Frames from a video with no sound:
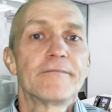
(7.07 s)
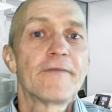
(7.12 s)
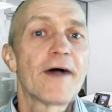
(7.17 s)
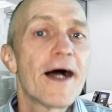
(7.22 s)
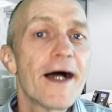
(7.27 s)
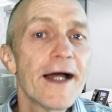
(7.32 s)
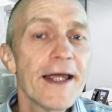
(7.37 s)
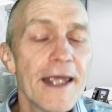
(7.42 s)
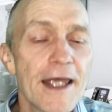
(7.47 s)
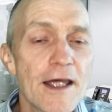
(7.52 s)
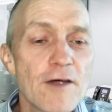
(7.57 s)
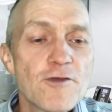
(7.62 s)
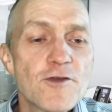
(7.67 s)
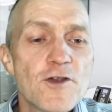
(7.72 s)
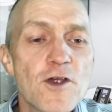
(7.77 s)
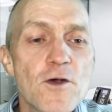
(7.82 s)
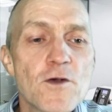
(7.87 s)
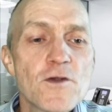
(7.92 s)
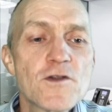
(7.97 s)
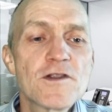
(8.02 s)
I have
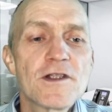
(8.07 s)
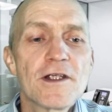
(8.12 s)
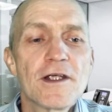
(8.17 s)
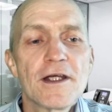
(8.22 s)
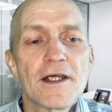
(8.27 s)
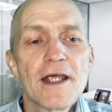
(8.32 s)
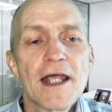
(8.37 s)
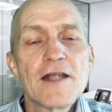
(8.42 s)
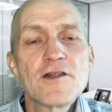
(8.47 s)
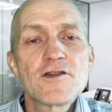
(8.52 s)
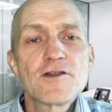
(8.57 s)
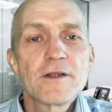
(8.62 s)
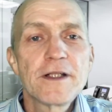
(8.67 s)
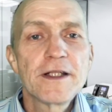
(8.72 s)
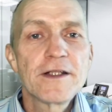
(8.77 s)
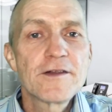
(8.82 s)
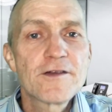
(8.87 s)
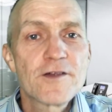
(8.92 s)
used insulin